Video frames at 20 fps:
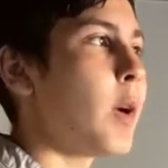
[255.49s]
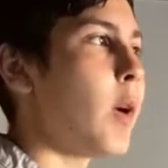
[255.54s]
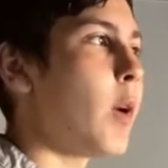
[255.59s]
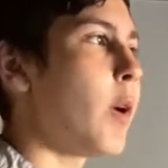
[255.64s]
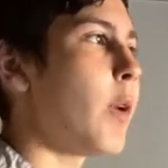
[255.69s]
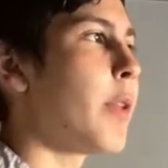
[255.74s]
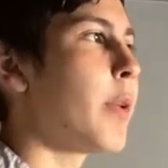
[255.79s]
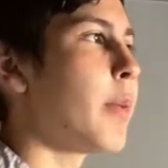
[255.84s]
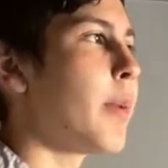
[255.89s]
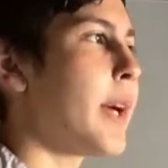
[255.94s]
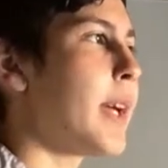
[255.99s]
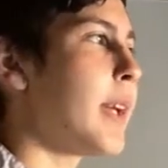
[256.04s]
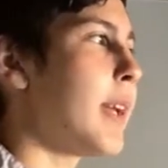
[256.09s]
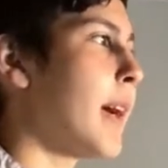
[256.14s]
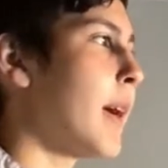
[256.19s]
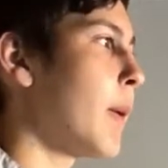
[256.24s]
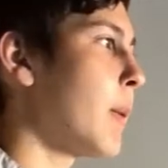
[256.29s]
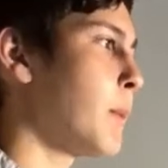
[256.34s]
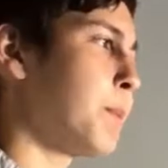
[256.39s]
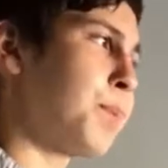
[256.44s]
all the way
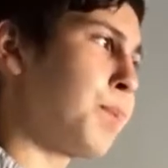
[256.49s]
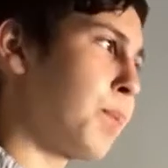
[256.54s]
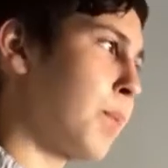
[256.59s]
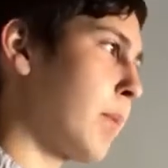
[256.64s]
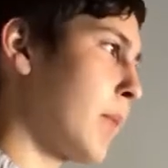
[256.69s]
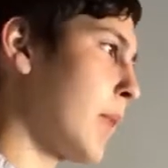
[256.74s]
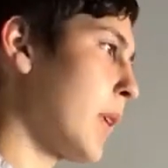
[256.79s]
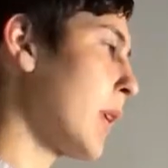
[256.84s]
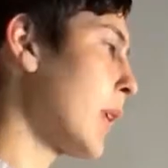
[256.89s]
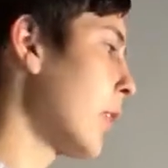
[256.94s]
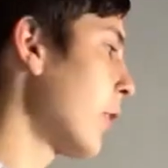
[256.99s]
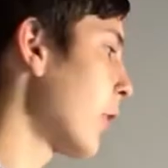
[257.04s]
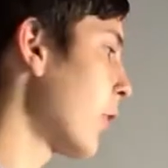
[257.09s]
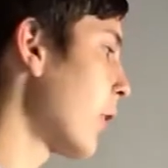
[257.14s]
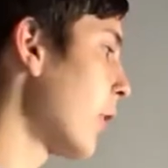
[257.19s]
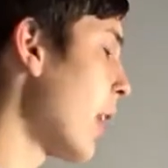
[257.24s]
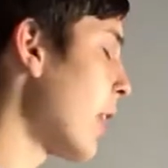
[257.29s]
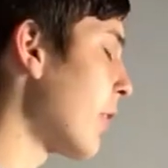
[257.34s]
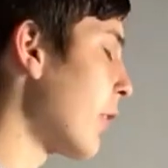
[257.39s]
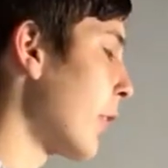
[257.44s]
down
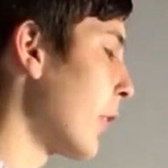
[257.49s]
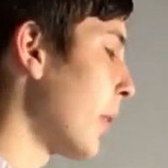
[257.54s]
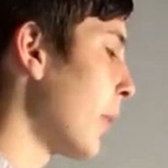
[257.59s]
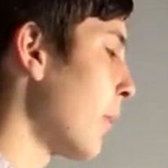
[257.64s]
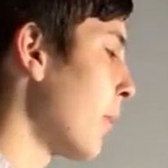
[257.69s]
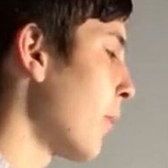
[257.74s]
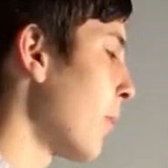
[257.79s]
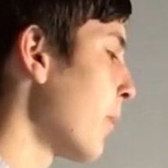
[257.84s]
forever.